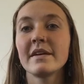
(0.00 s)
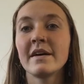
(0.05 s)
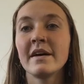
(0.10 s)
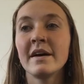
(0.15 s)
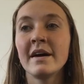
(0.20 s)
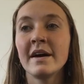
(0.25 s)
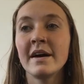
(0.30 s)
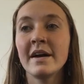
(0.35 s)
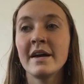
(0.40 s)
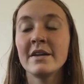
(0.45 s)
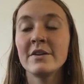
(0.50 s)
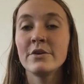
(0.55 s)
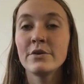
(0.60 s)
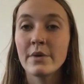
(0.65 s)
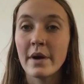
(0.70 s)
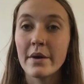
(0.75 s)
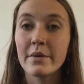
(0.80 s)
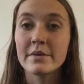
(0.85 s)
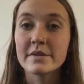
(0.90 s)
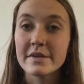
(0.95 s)
I knew
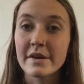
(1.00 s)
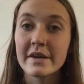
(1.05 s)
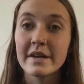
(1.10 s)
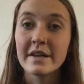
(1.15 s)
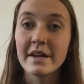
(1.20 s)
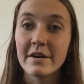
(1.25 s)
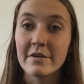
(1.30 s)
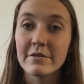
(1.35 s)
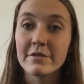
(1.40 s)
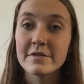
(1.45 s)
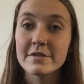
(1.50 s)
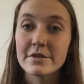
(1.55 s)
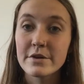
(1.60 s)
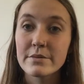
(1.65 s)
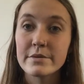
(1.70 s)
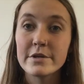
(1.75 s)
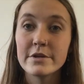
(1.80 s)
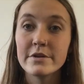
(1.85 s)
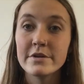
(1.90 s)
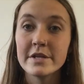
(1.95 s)
I was going to love
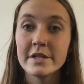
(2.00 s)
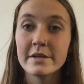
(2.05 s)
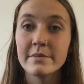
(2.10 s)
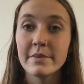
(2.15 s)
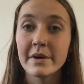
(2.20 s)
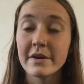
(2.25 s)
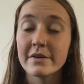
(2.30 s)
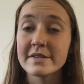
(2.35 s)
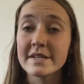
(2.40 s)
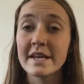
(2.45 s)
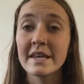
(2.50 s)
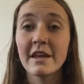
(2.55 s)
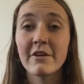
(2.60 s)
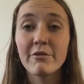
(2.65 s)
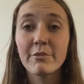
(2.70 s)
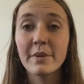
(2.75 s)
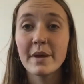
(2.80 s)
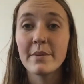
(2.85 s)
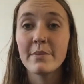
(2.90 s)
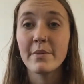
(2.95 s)
Scripps Union because I
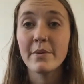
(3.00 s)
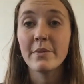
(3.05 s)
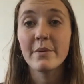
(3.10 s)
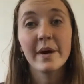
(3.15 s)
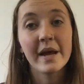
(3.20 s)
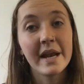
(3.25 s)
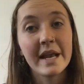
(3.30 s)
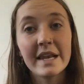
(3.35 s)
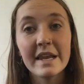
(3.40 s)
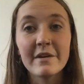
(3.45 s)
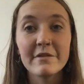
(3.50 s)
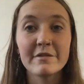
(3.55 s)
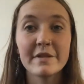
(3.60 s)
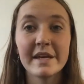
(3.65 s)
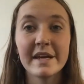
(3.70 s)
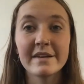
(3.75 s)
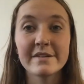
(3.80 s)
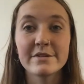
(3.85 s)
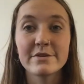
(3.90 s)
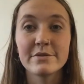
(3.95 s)
love people and I love the
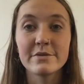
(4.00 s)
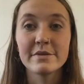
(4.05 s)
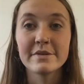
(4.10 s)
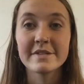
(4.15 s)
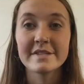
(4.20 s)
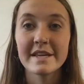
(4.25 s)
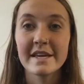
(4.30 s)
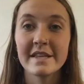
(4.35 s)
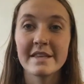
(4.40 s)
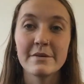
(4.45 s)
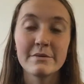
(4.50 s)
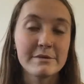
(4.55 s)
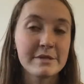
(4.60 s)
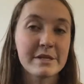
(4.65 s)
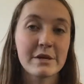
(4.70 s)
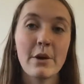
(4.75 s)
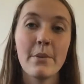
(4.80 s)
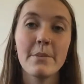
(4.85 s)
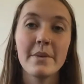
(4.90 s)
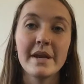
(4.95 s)
outdoors, and it was a
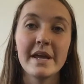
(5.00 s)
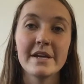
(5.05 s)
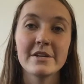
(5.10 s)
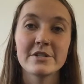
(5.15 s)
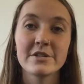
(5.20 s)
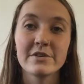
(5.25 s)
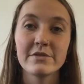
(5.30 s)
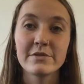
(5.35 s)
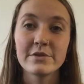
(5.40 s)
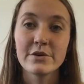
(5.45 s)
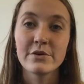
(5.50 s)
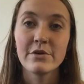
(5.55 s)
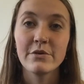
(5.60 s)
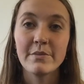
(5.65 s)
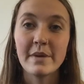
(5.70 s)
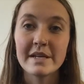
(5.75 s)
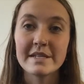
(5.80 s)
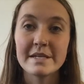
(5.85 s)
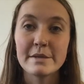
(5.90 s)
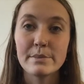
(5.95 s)
combination of two of
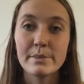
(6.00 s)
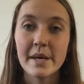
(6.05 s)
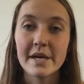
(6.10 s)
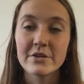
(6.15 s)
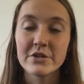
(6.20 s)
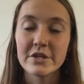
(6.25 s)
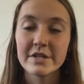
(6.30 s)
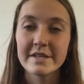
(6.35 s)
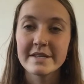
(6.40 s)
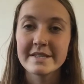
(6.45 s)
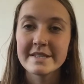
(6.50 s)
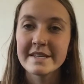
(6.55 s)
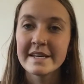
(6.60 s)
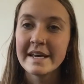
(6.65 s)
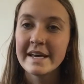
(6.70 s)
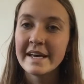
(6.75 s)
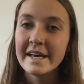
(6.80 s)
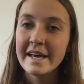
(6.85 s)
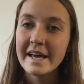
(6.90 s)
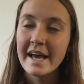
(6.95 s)
my deep passions.
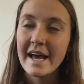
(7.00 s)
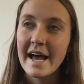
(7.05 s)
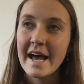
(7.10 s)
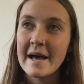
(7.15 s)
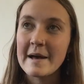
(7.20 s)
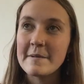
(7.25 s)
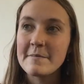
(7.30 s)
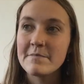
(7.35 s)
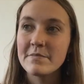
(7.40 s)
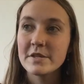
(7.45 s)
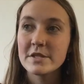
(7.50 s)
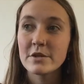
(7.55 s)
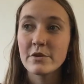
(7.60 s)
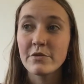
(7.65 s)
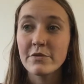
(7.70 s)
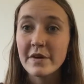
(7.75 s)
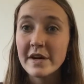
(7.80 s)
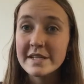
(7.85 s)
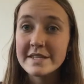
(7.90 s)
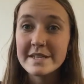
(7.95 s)
So
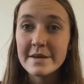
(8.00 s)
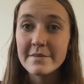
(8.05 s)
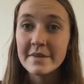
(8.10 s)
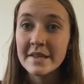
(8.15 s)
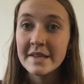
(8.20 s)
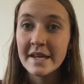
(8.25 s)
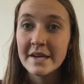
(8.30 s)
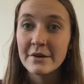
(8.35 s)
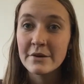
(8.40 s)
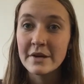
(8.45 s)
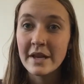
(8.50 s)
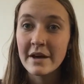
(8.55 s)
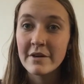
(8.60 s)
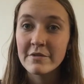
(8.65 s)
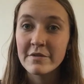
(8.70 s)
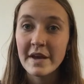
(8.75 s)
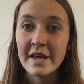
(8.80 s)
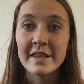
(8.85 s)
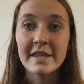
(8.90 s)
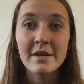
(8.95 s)
find something that you
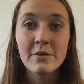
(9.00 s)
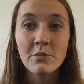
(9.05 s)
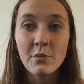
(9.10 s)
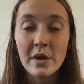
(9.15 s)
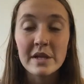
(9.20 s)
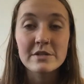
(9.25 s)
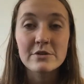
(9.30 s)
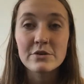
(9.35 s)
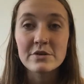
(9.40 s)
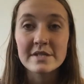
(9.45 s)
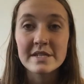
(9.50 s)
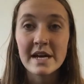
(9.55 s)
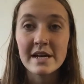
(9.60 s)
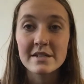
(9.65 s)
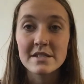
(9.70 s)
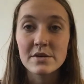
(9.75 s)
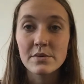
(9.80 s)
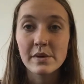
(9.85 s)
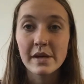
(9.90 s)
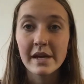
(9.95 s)
love, and then once you start
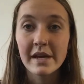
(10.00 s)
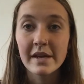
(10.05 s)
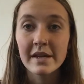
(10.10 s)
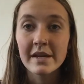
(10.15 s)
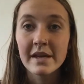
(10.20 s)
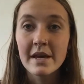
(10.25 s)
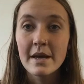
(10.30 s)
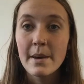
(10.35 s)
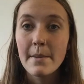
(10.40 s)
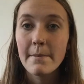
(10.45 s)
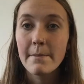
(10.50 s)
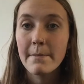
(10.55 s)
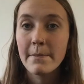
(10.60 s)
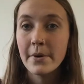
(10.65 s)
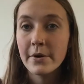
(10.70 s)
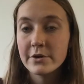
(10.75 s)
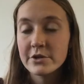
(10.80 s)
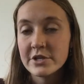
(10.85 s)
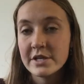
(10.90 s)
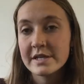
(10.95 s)
doing it,
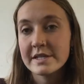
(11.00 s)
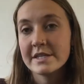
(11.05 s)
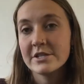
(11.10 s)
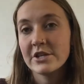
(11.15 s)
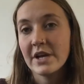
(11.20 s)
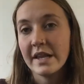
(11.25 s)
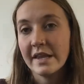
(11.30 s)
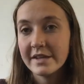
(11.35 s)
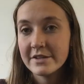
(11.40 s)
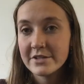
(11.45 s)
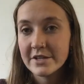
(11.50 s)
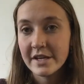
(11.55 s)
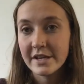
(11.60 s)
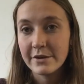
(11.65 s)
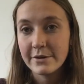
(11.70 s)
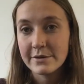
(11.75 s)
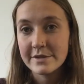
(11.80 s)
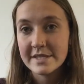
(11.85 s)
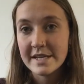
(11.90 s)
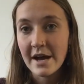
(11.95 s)
push into challenging
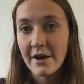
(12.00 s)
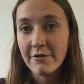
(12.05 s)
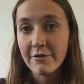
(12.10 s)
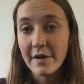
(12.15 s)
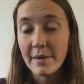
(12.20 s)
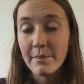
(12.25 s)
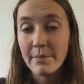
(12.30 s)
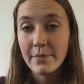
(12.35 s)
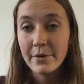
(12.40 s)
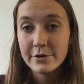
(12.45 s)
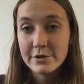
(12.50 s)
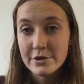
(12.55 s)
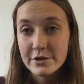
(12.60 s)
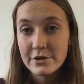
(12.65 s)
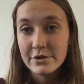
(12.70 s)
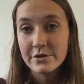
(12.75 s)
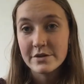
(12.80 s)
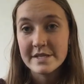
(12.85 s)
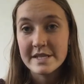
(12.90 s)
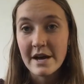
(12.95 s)
yourself and pushing
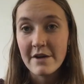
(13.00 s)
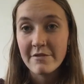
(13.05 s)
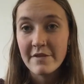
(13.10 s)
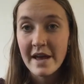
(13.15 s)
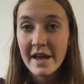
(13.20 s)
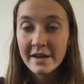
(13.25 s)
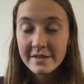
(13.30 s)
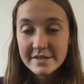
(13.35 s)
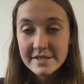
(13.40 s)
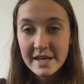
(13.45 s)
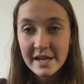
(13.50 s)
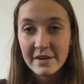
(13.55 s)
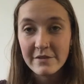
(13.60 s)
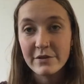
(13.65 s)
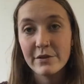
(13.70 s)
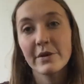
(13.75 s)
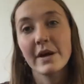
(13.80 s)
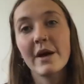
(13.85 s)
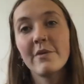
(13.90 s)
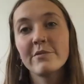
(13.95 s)
yourself outside of
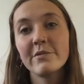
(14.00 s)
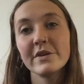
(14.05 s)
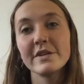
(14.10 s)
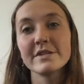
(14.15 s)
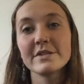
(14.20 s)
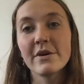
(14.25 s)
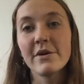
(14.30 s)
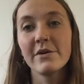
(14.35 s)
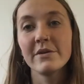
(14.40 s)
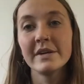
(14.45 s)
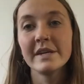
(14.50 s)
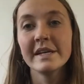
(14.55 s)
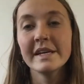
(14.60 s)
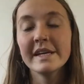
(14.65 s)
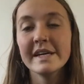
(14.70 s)
your comfort zone.